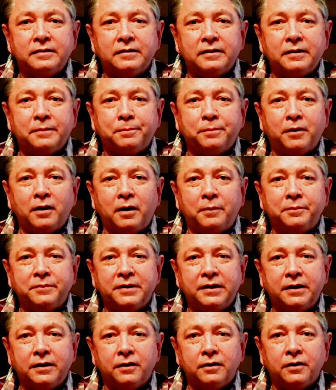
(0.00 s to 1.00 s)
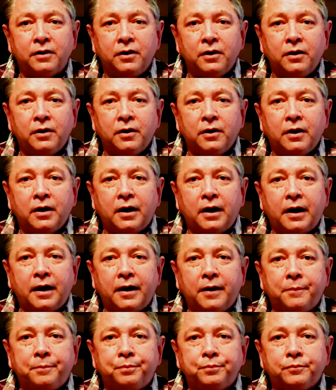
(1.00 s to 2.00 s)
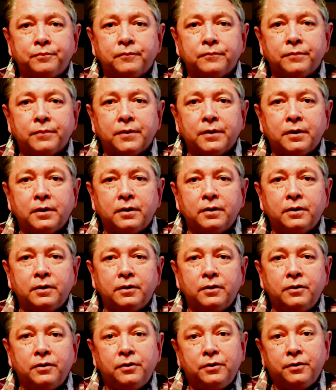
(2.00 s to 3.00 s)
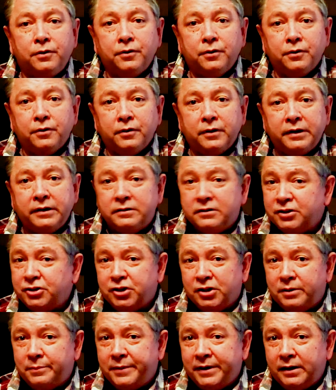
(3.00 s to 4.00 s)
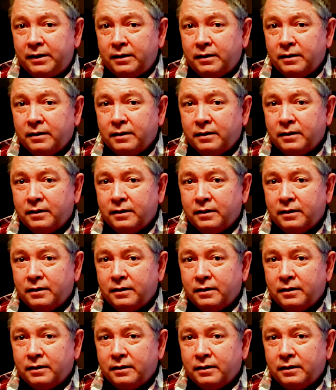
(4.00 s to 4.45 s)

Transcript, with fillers: a problem here. Um, you're illegitimate."